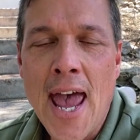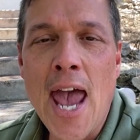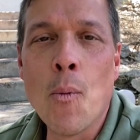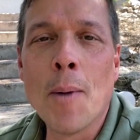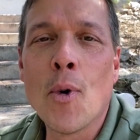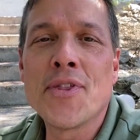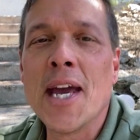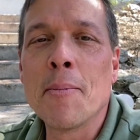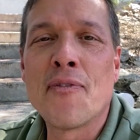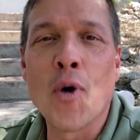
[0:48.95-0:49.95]
Hey, one more
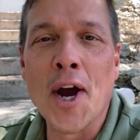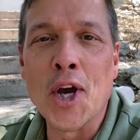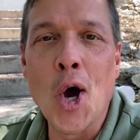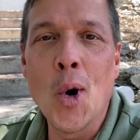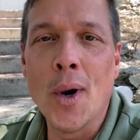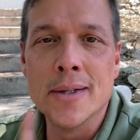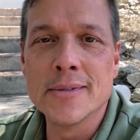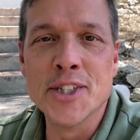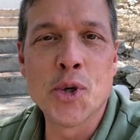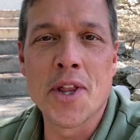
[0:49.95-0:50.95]
thing before I go and
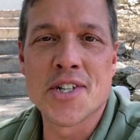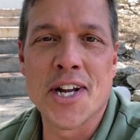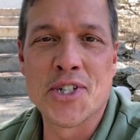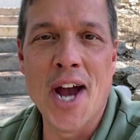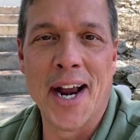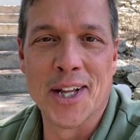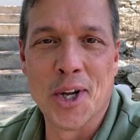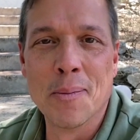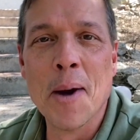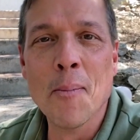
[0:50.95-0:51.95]
enjoy the sunshine a
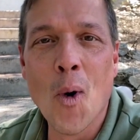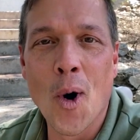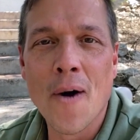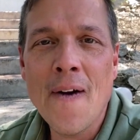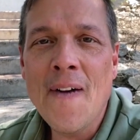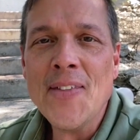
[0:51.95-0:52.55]
little bit more.